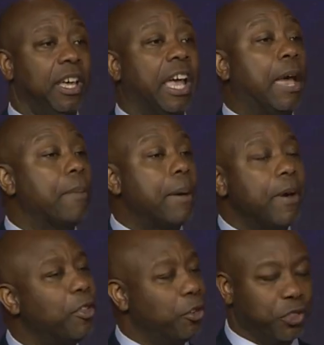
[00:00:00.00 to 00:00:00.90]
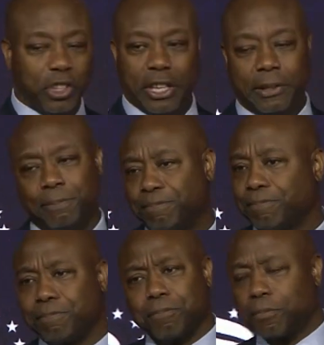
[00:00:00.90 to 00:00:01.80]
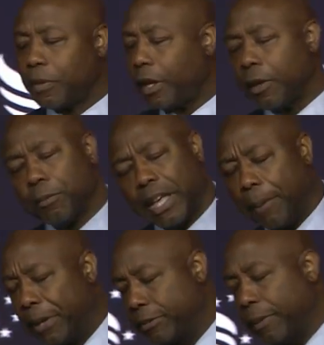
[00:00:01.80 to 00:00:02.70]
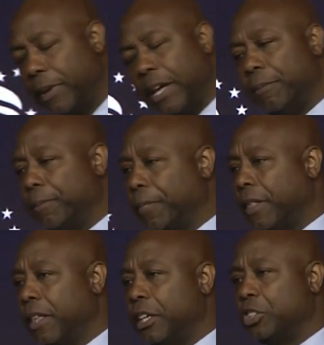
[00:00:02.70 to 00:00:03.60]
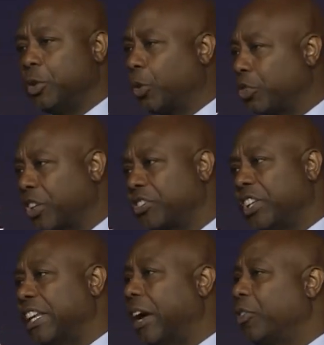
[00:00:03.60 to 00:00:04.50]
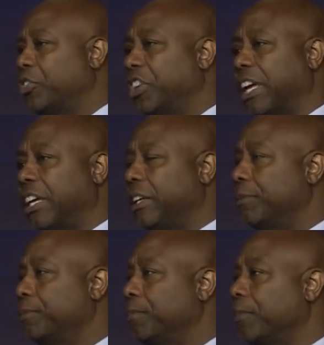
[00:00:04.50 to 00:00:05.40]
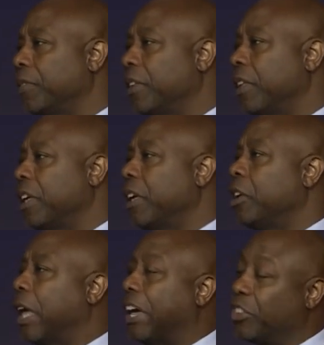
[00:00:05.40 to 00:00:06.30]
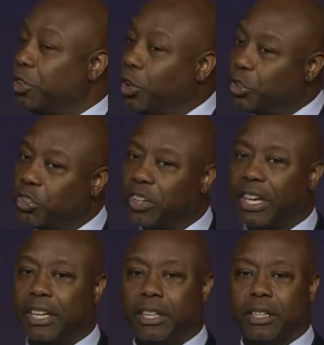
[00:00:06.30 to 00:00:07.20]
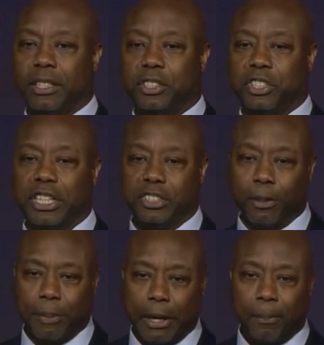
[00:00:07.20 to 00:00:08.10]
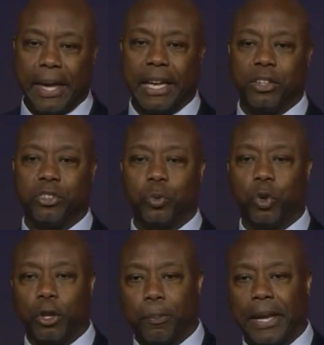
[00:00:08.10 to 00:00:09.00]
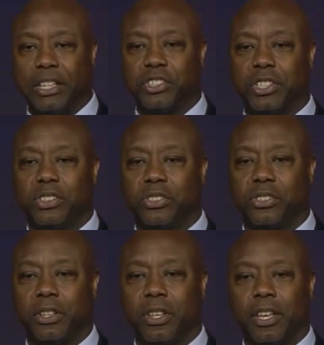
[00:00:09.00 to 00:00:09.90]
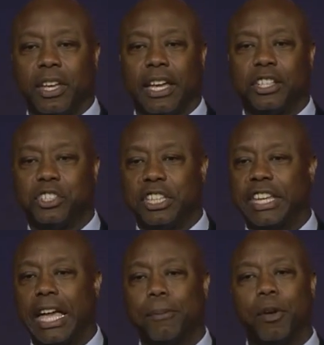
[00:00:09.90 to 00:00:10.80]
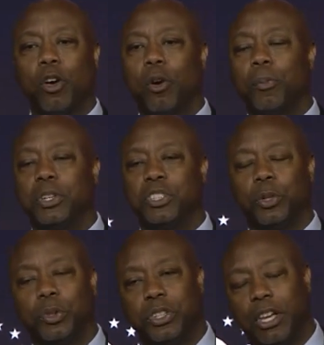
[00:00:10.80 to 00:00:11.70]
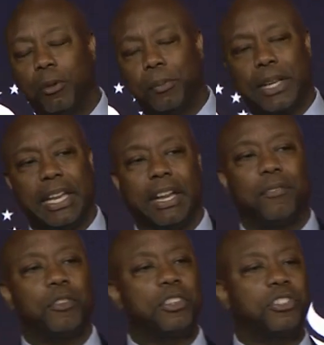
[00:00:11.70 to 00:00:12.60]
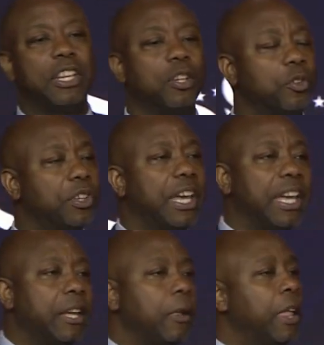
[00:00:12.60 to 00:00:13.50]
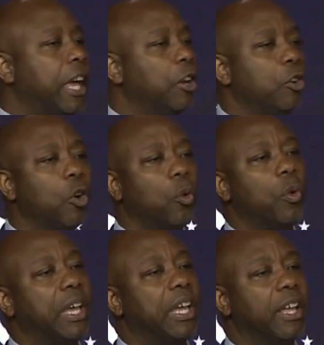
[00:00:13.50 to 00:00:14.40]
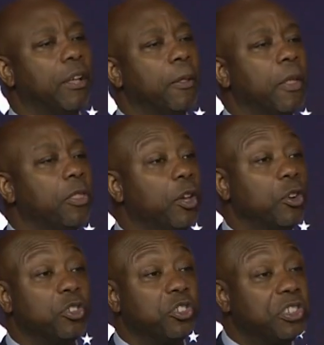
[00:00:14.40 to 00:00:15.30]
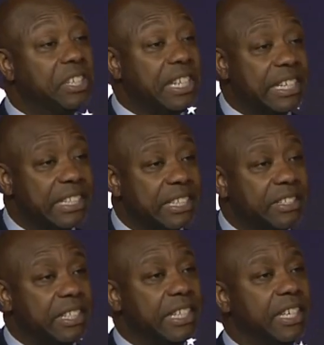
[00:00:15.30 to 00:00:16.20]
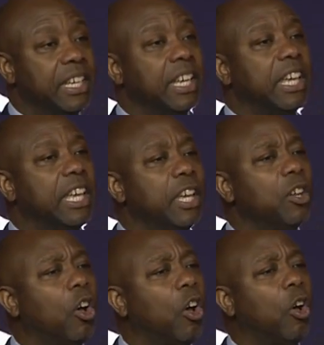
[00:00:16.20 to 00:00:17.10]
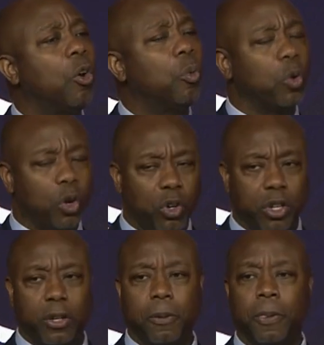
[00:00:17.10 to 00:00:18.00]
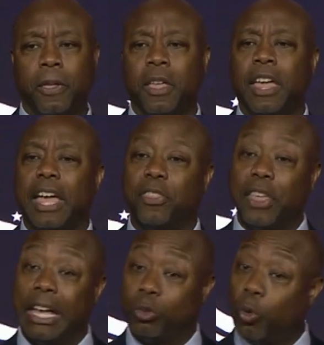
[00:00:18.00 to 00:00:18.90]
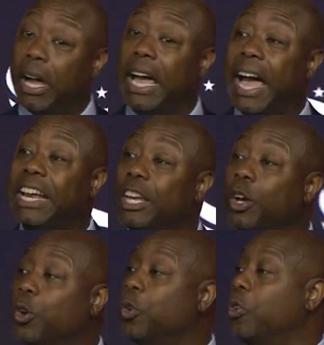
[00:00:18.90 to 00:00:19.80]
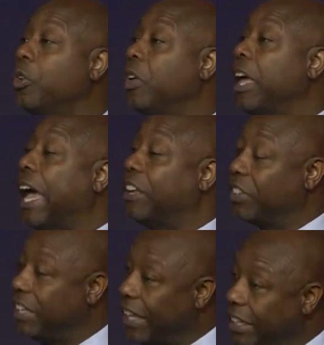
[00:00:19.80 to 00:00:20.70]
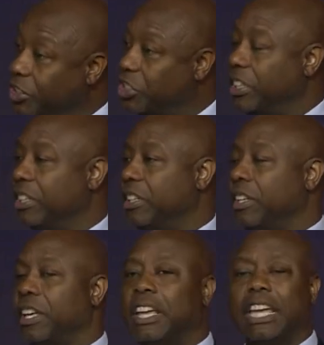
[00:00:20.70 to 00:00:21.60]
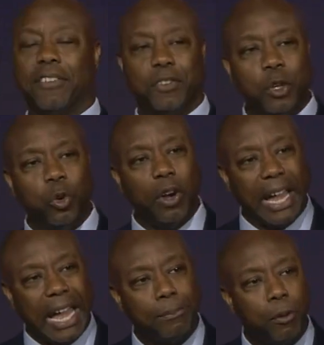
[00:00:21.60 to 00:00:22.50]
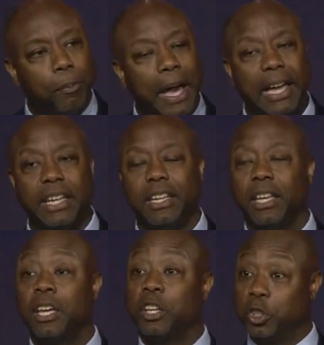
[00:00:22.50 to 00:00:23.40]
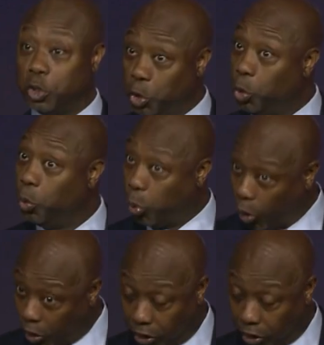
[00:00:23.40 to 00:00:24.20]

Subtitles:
And my mother said, God bless my mom. She worked 16 hours a day as a nurse's aide, changing bedpans, enrolling patients. And she came home and she would tell me every single day in her own way, there is dignity in all work. And that's why I know as a nation, if you are able-bodied, you work.